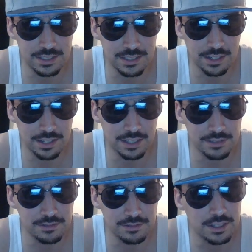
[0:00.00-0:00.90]
doubt it.
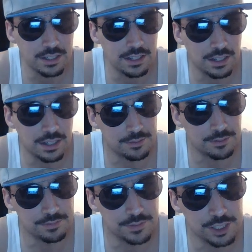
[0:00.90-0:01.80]

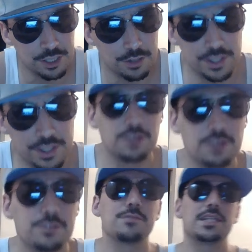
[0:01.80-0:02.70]
So the
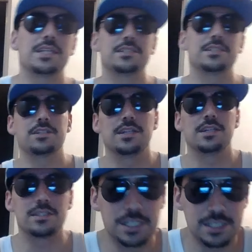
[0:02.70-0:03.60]
over to me is good,
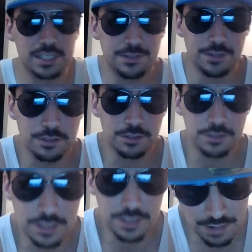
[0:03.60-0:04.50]
especially if it goes
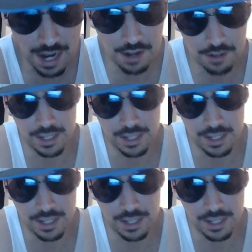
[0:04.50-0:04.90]
to the ground. I